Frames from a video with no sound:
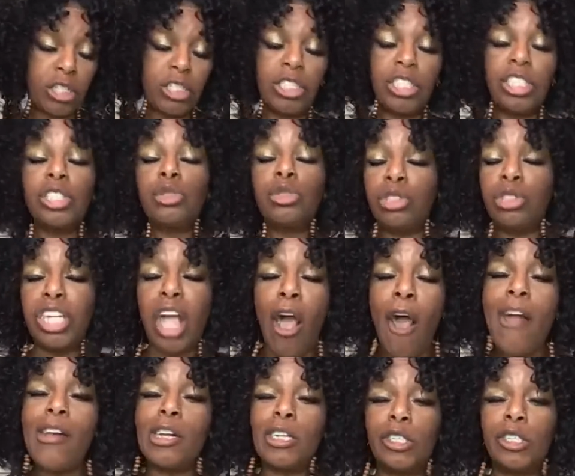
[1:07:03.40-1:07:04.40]
Here we
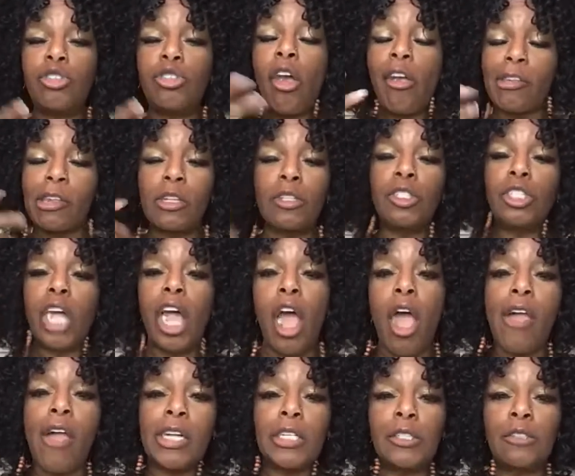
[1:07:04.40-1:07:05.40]
go.
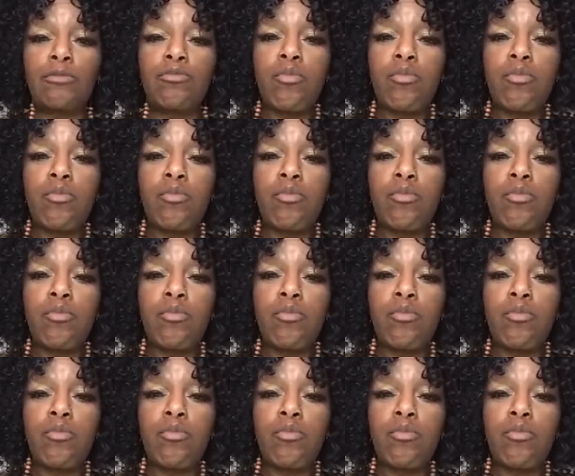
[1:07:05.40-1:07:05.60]
Yeah.